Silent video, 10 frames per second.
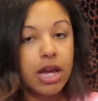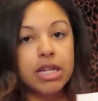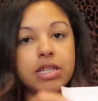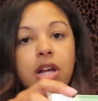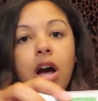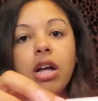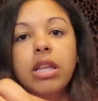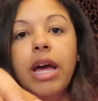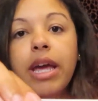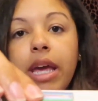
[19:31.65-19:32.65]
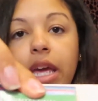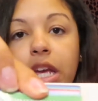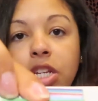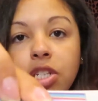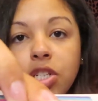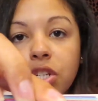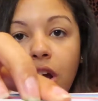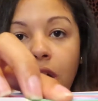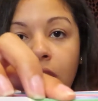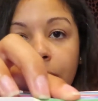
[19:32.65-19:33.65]
It's got like each
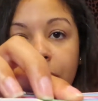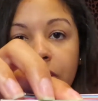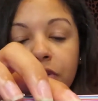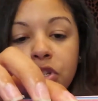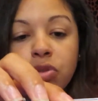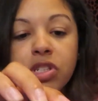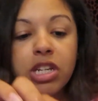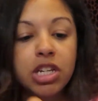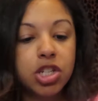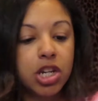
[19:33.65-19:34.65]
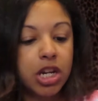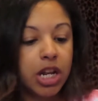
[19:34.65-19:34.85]
individual section in